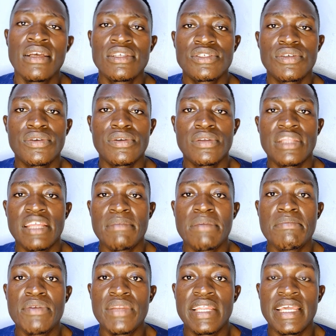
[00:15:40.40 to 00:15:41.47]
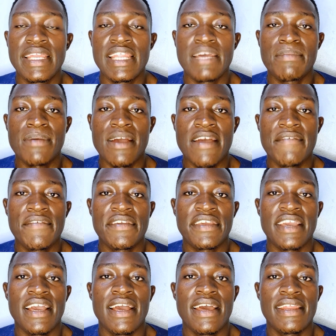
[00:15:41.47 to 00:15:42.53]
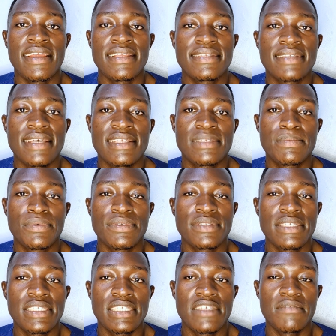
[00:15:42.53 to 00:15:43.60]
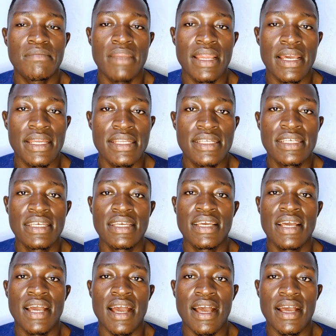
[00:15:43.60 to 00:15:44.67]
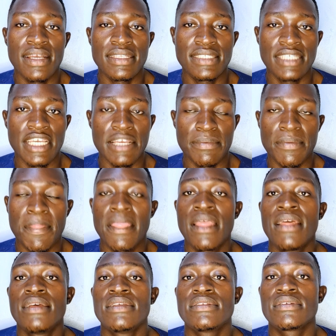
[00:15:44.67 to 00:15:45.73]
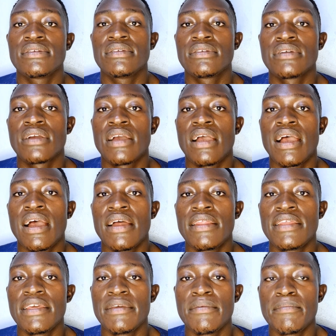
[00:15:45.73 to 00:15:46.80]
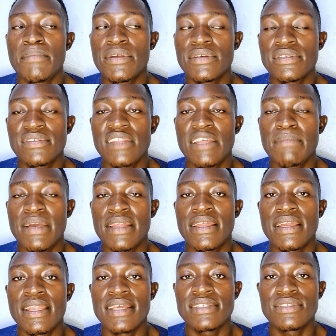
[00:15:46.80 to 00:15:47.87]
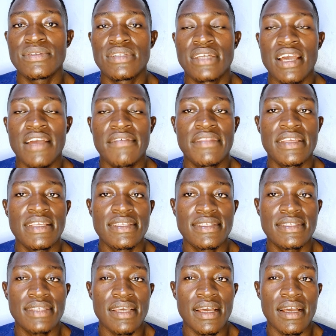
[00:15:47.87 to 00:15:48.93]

So the baby will end up having a rhesus positive blood type. So because the mother does not have these